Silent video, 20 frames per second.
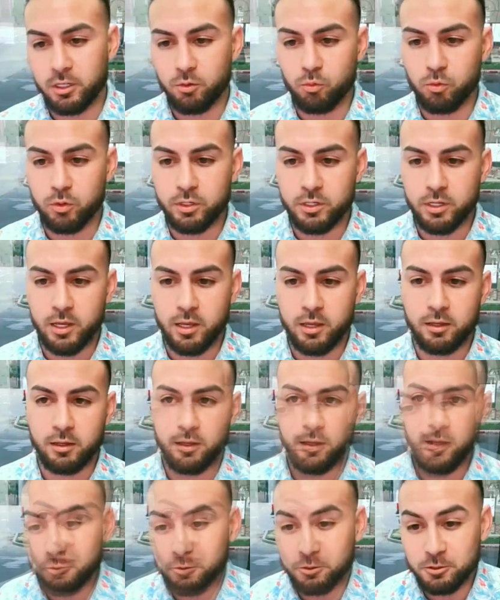in one
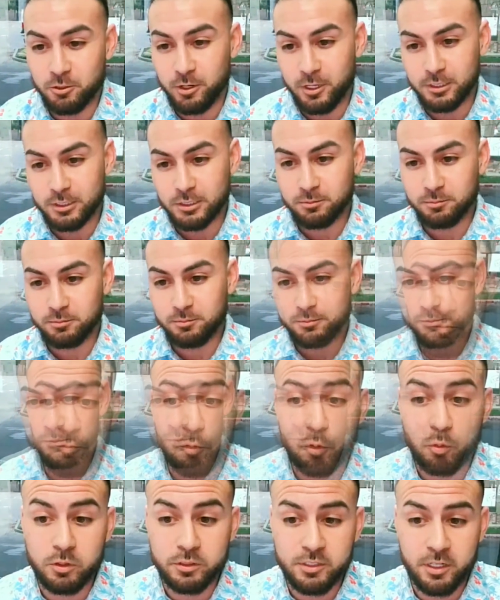day. It was crazy.
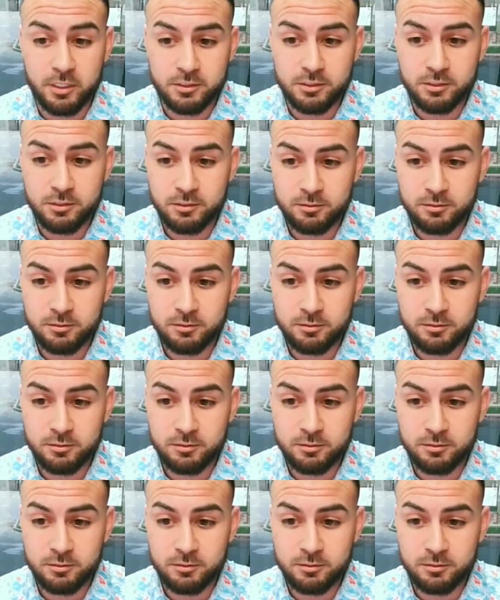Fort Worth, Texas.